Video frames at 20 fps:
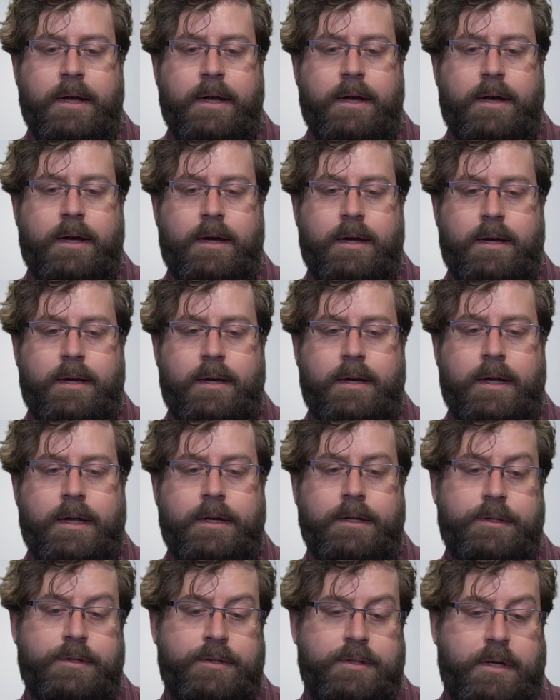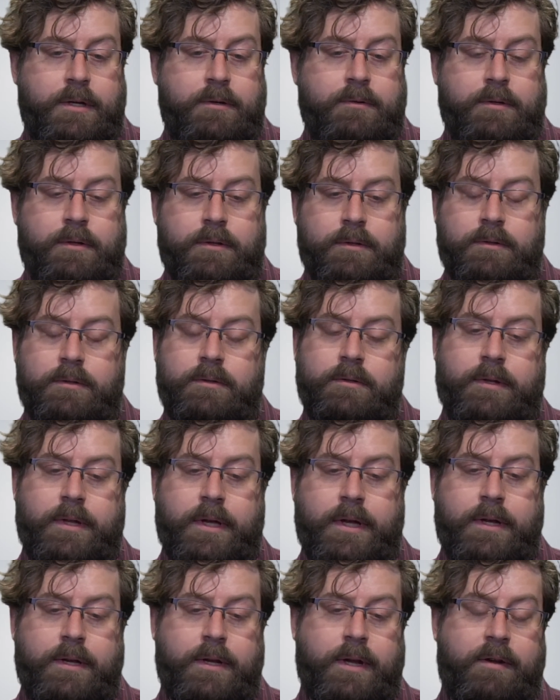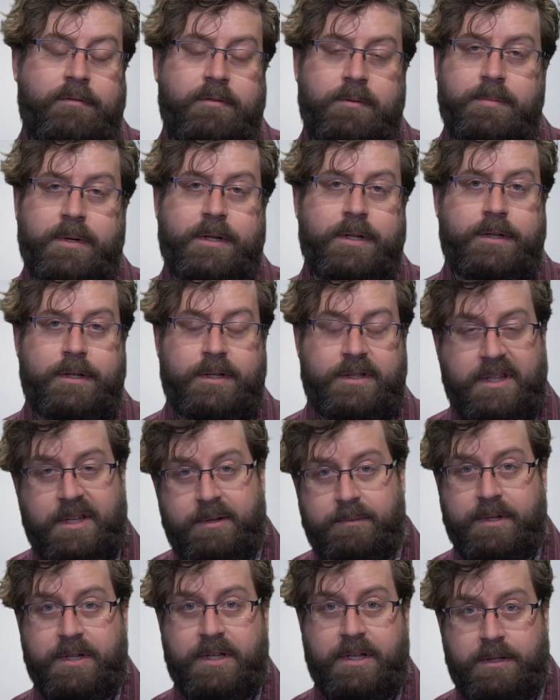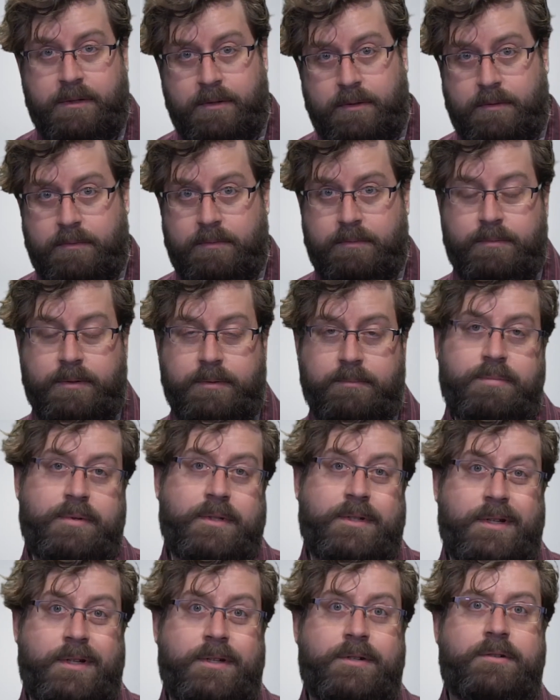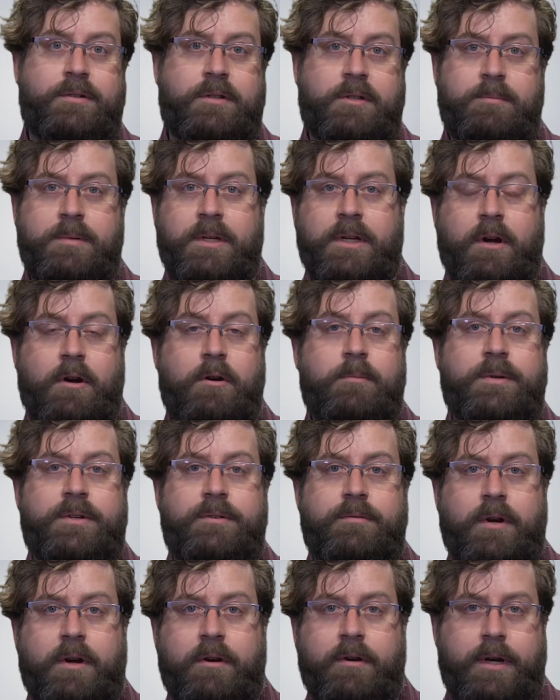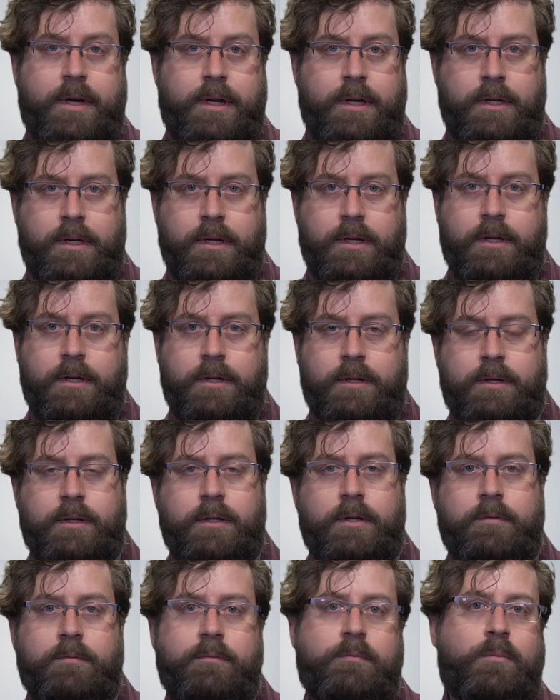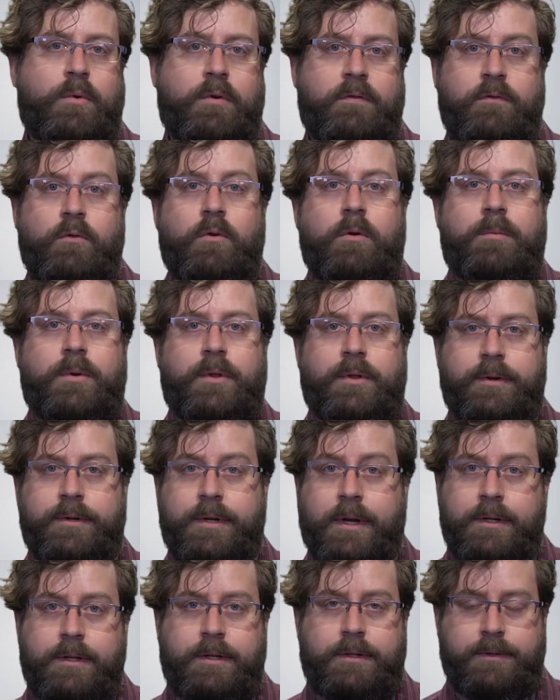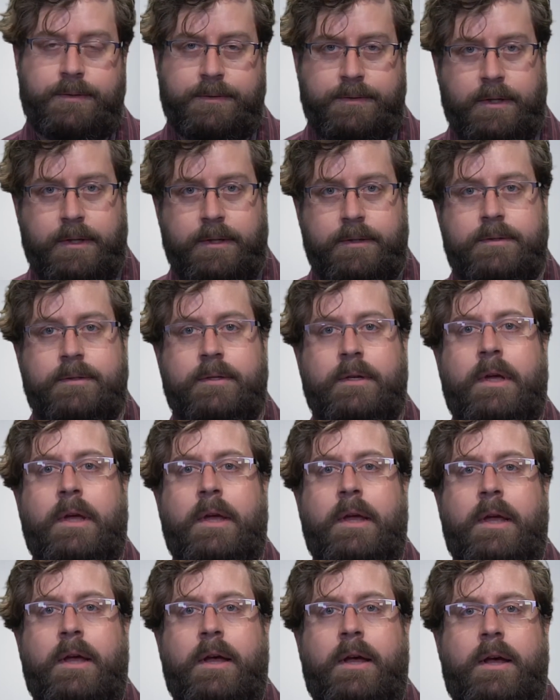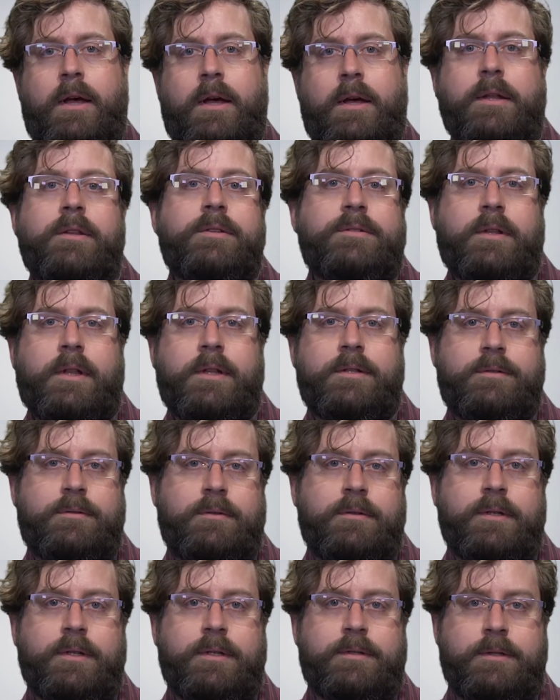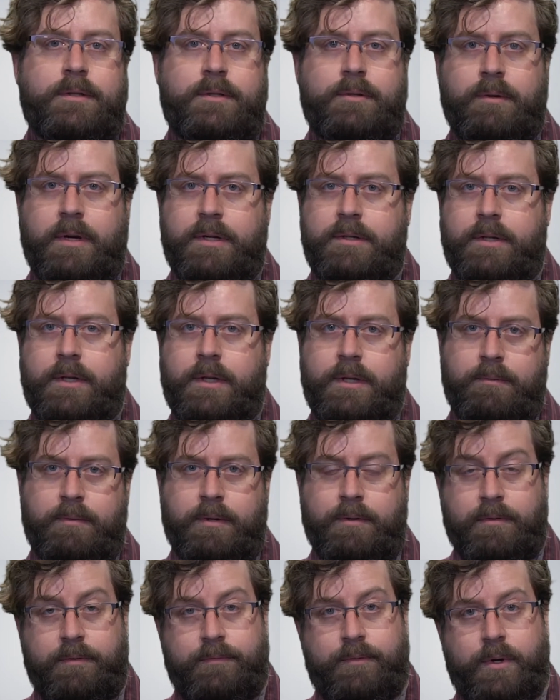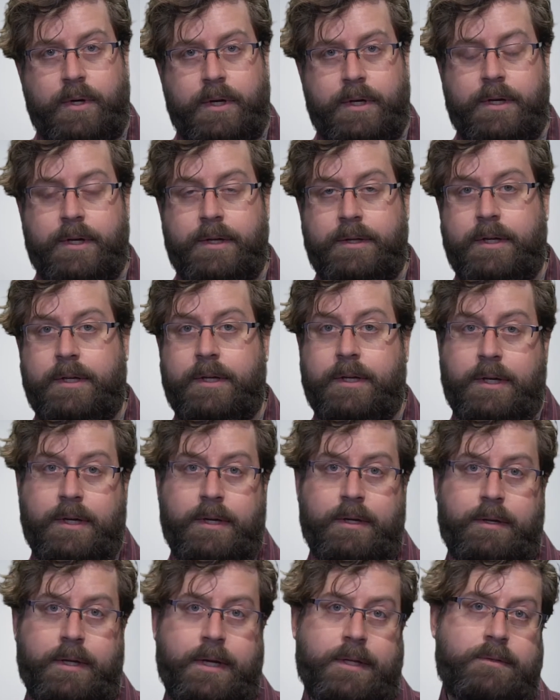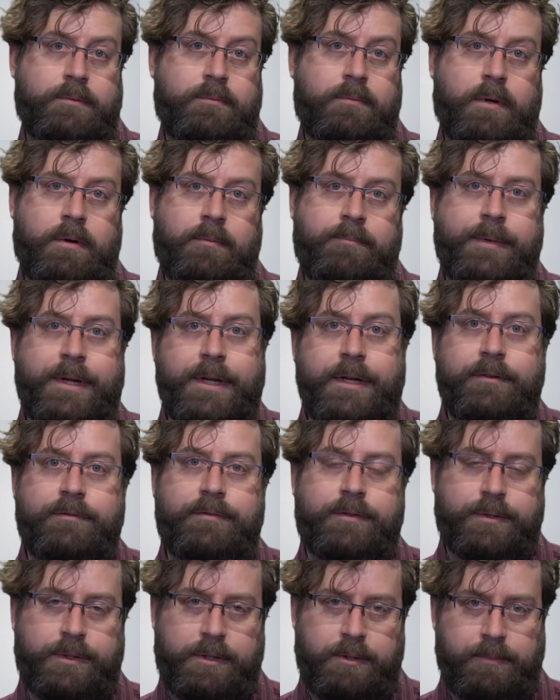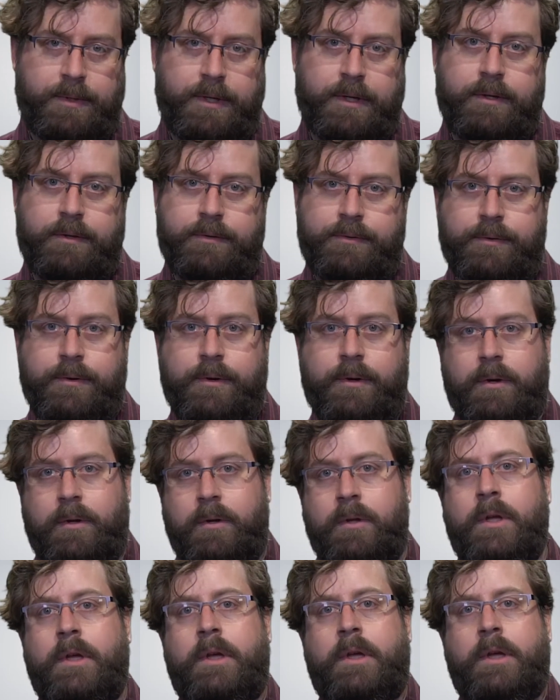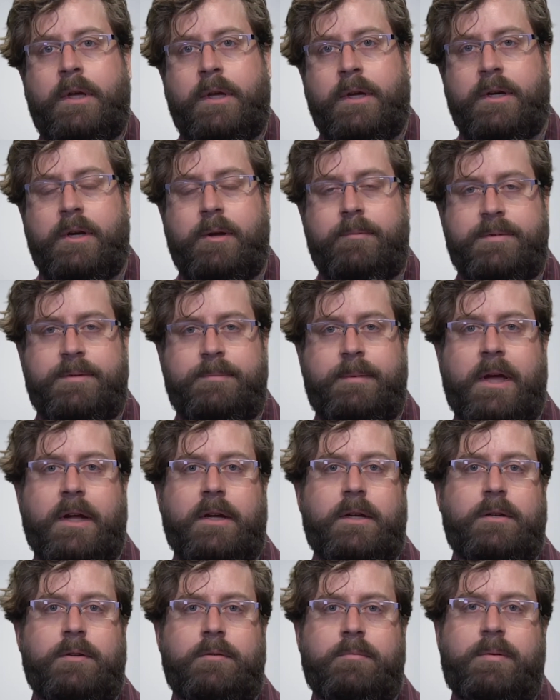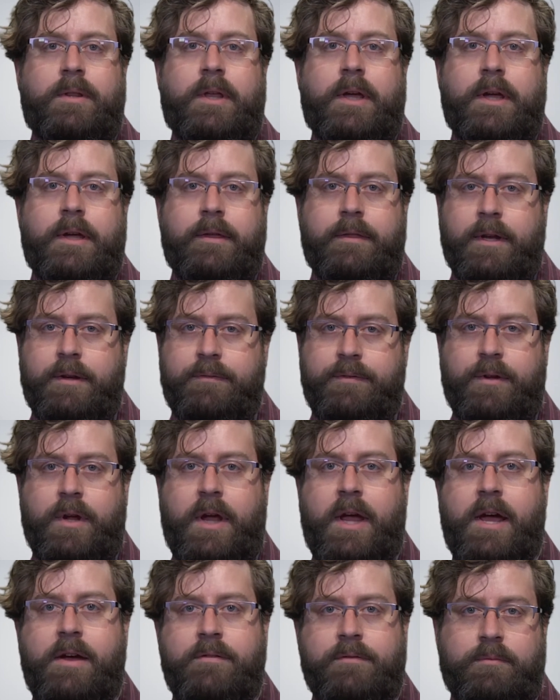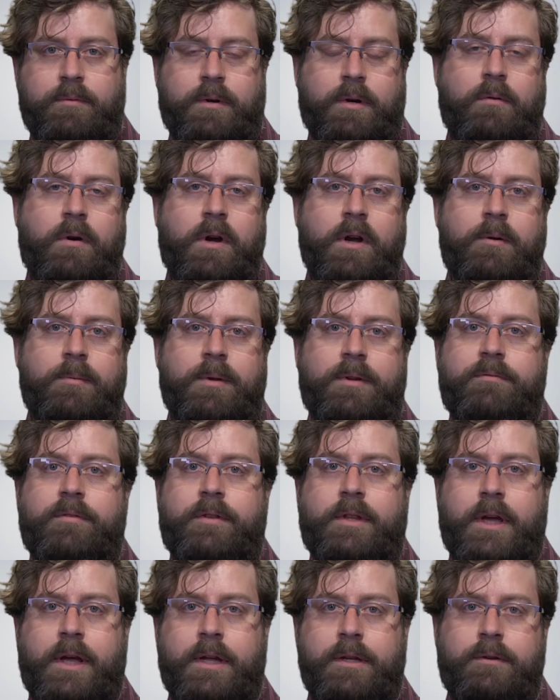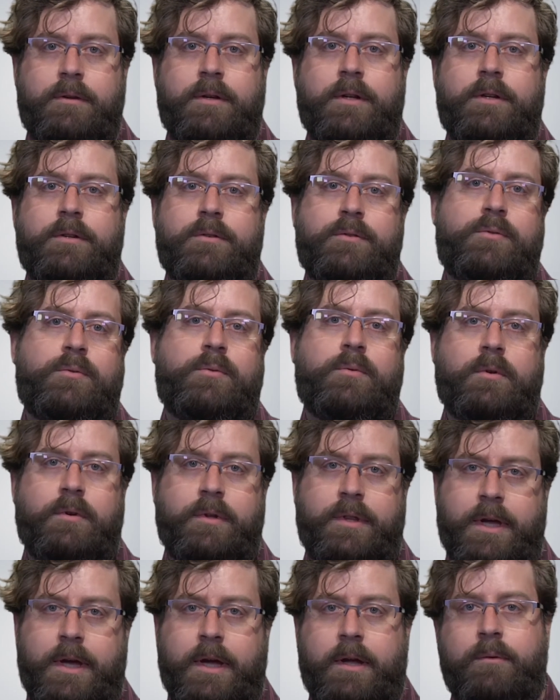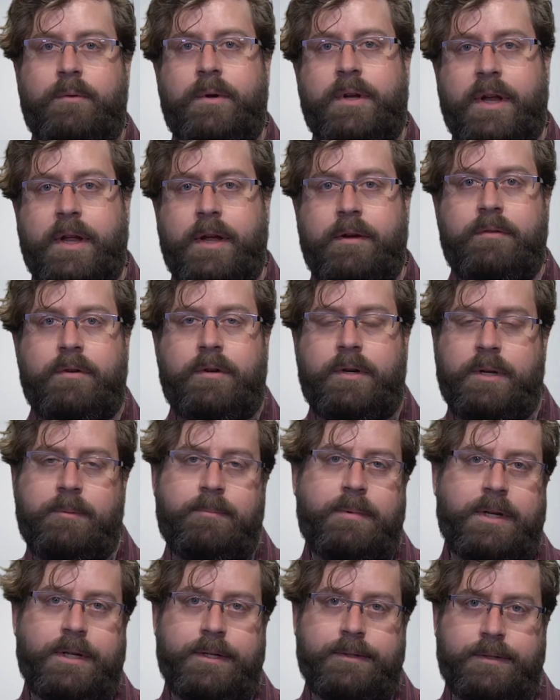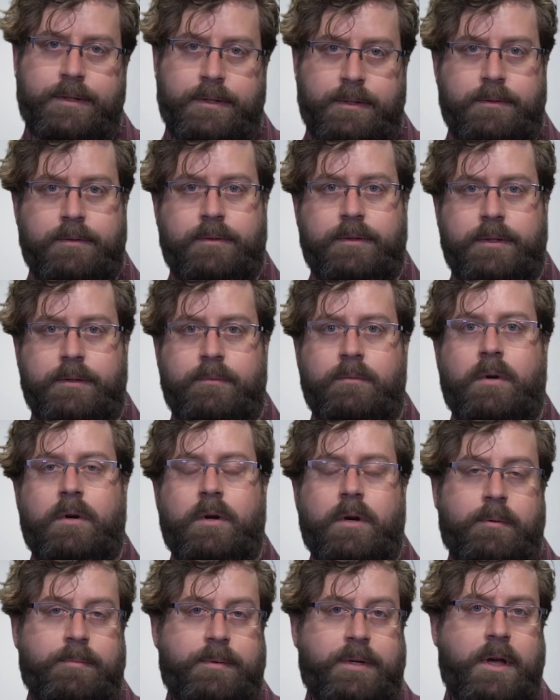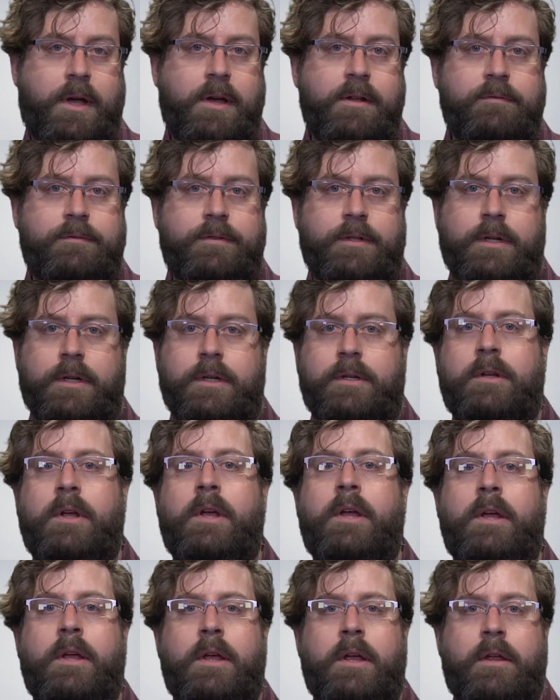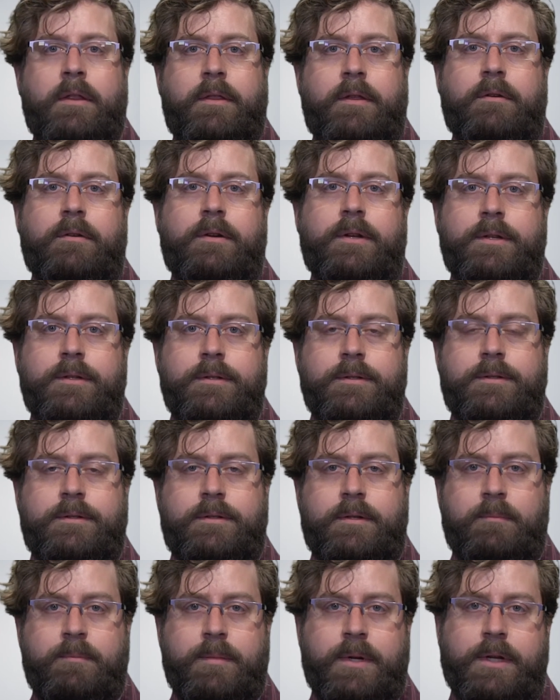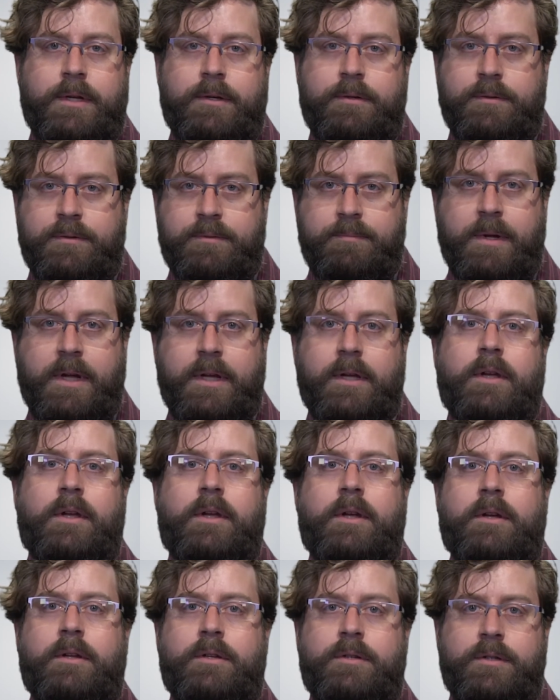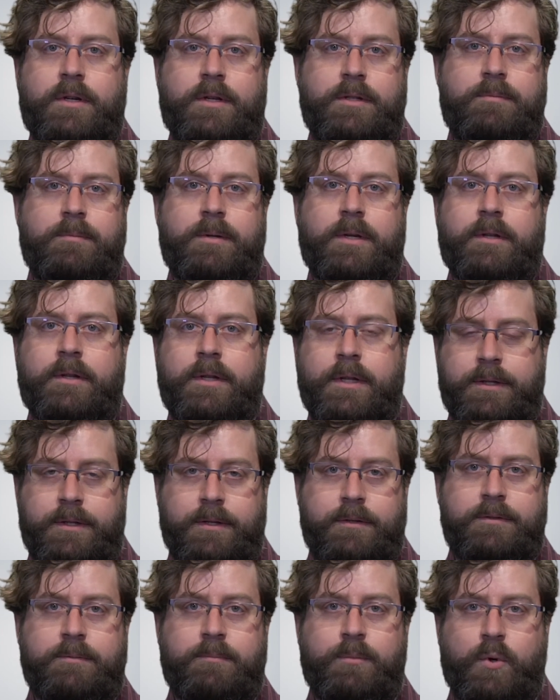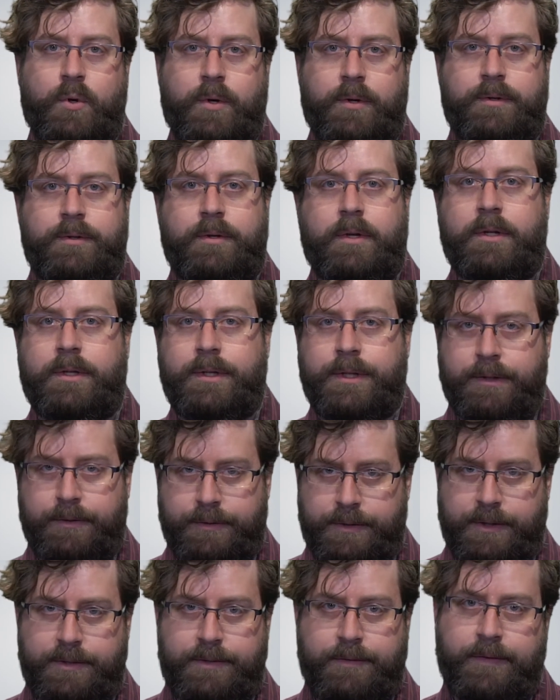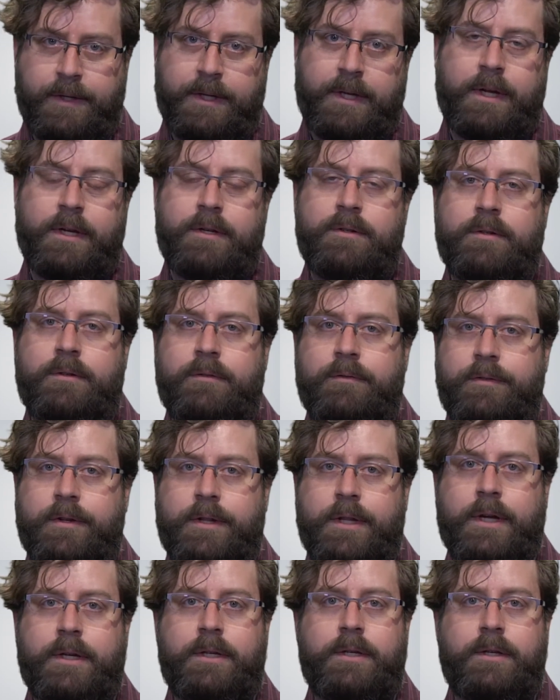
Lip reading: And in general, that everybody that they would kill would potentially be arbitrary in a more formal or technical sense. And so that's certainly a situation that you want to avoid. And I think, again, that's where meaningful human control comes back into play, that if you have a requirement for that, you can ensure that whenever anybody is killed in armed conflict, there is somebody who's making a judgment that there's a moral and legal justification for that